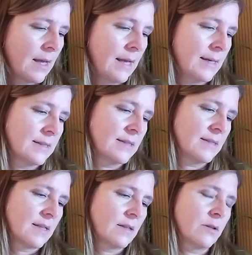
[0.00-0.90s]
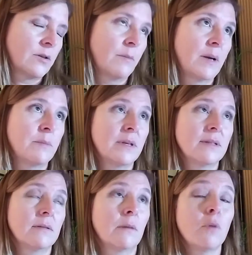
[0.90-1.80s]
And there might
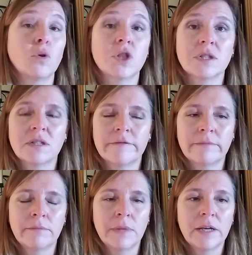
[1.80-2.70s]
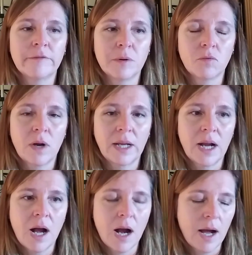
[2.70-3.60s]
be emotions have, may have been running
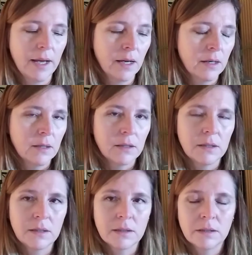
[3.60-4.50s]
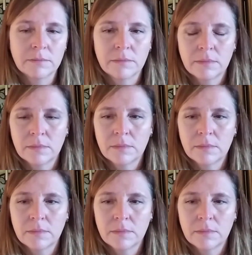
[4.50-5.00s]
high um,